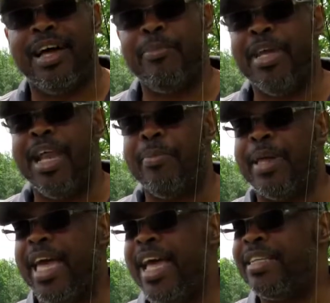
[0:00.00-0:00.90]
I mean, I'm
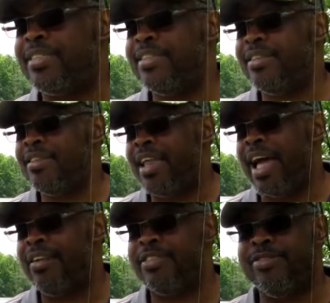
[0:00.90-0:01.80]
casting
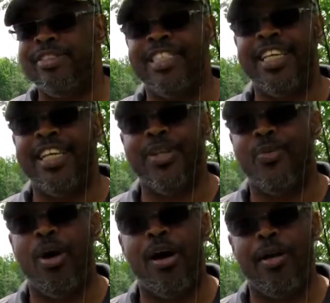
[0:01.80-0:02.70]
out as soon as it hit the
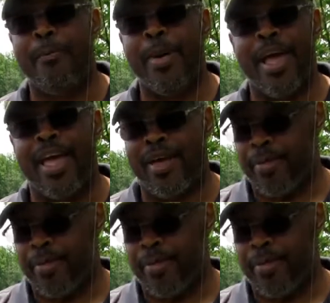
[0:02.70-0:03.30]
water, bang.